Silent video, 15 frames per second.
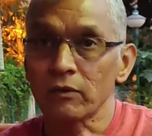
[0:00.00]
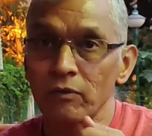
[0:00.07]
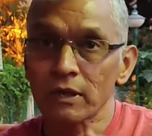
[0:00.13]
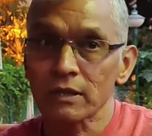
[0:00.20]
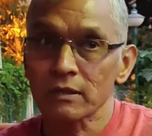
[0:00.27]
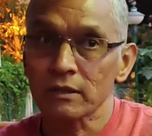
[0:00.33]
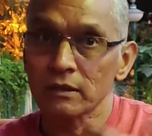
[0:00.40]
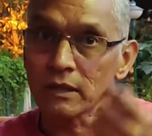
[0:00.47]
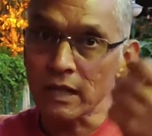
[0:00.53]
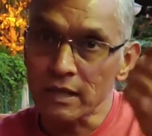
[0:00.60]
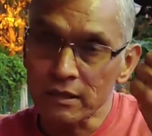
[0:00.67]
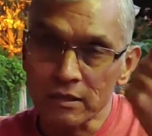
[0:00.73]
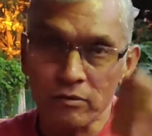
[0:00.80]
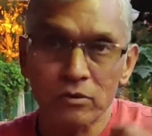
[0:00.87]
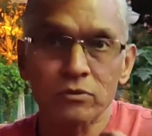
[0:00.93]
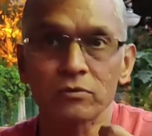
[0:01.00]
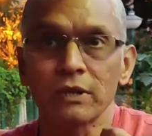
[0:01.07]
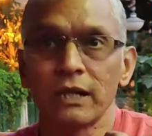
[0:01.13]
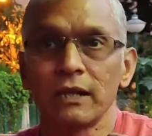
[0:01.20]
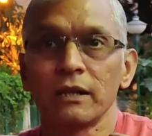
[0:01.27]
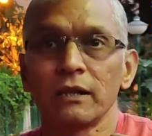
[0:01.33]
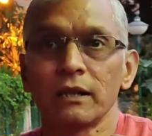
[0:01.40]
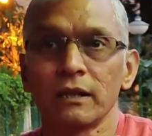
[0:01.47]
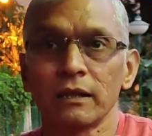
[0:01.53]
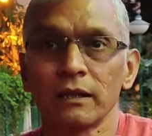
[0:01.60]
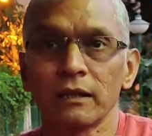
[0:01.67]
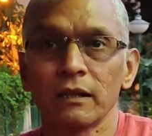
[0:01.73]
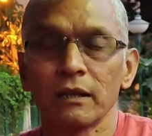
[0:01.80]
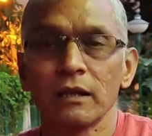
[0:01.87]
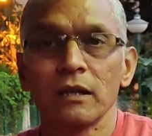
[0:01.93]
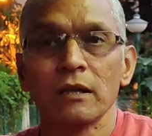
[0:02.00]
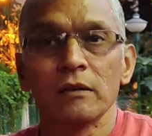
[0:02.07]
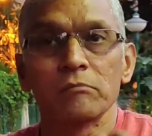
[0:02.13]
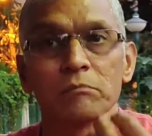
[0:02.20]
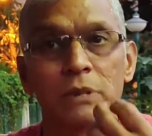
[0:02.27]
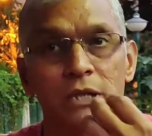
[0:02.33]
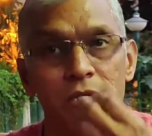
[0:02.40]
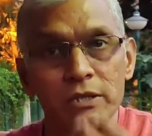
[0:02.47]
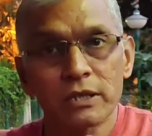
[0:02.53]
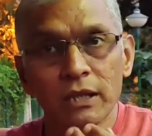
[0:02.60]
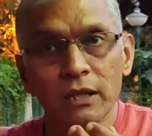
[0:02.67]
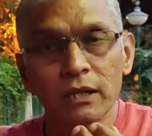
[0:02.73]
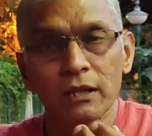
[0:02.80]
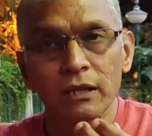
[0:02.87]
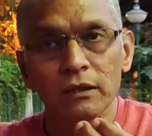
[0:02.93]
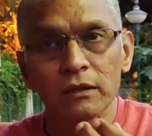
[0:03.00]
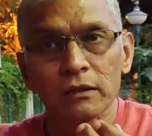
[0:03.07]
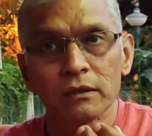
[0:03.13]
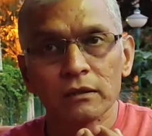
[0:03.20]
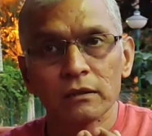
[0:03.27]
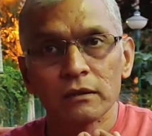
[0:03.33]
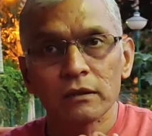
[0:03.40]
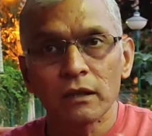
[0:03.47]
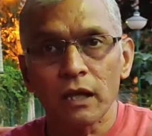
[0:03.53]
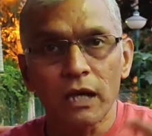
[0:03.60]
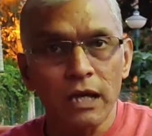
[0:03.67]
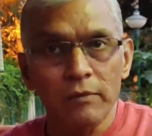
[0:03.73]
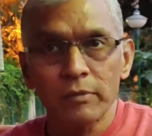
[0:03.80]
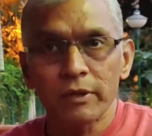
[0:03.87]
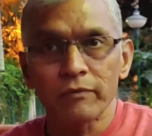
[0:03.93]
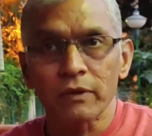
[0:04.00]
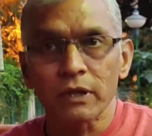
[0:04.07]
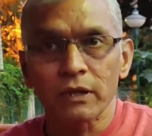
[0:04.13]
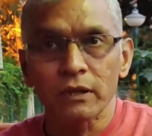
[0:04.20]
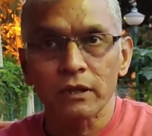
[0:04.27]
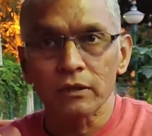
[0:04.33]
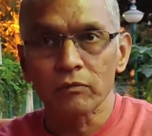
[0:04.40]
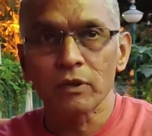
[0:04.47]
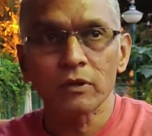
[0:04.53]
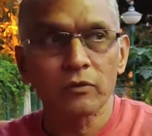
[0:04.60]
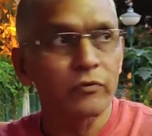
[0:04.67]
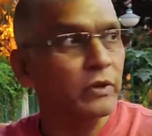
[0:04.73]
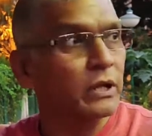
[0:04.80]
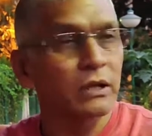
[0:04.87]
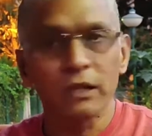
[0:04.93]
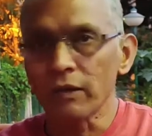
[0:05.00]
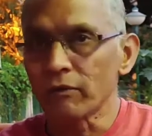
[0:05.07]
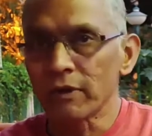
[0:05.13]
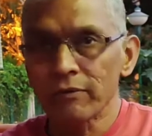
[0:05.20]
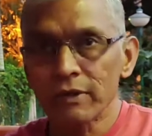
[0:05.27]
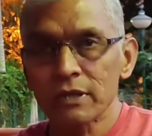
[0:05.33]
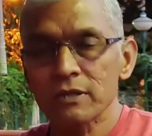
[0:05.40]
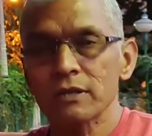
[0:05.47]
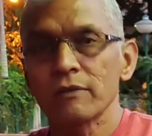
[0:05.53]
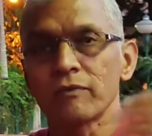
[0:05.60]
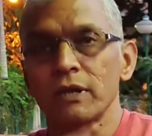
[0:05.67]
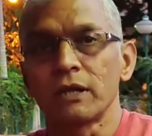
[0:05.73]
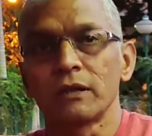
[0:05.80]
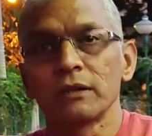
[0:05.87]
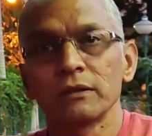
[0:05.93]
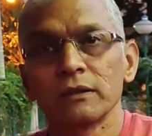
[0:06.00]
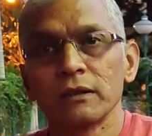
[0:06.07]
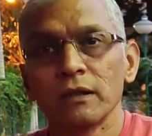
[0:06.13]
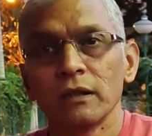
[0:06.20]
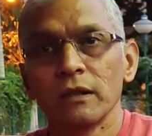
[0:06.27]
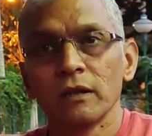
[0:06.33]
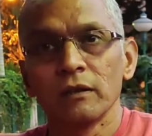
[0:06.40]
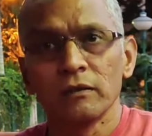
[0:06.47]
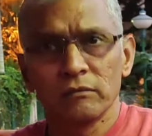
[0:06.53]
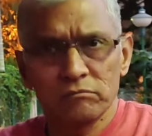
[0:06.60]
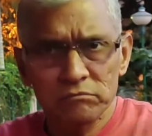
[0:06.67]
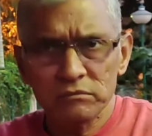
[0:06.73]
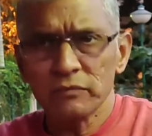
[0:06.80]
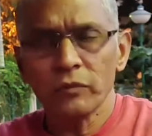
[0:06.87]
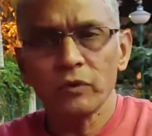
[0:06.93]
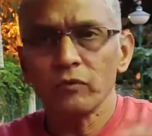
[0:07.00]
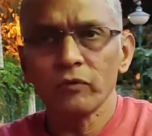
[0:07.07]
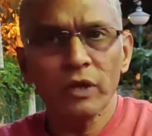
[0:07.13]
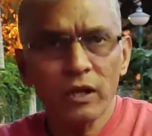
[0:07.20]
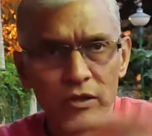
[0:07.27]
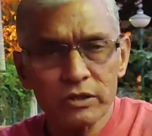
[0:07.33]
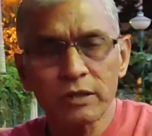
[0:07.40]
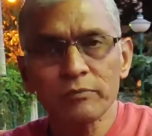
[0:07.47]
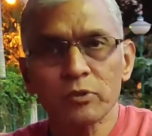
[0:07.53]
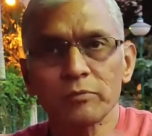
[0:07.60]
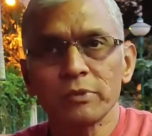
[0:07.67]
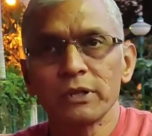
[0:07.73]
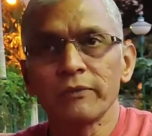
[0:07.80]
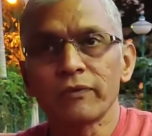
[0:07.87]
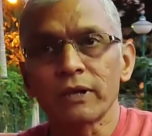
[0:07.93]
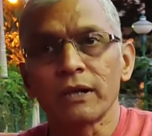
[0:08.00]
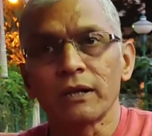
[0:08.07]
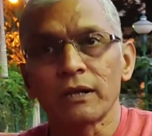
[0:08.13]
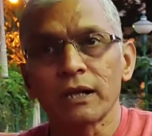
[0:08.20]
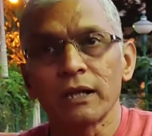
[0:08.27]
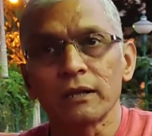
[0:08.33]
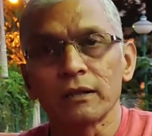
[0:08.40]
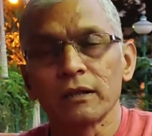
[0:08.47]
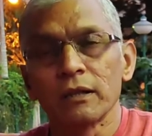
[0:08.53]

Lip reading: And what is it? That is our true identity. But still, I am different, you are different, everyone is different. We all seem to be different, right?